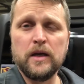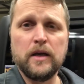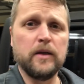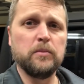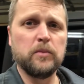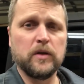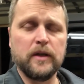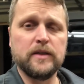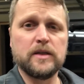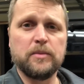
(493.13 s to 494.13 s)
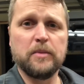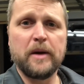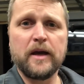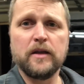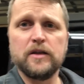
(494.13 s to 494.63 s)
It cleans up the
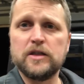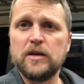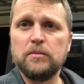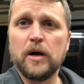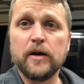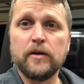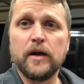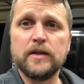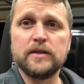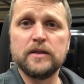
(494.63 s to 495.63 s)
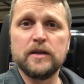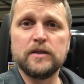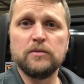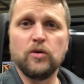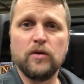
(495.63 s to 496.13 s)
back of the Jeep, modernizes it
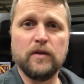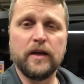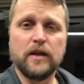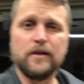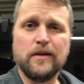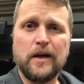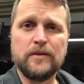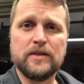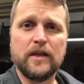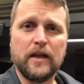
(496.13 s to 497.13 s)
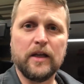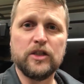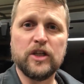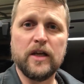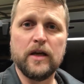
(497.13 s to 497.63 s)
to more of like a, I'd say like a
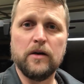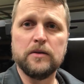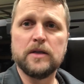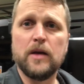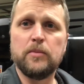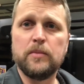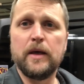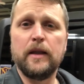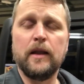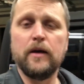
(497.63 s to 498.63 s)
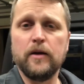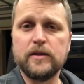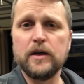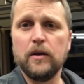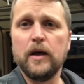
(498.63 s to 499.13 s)
JL type headlight or
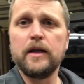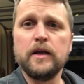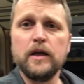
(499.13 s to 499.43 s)
tail light.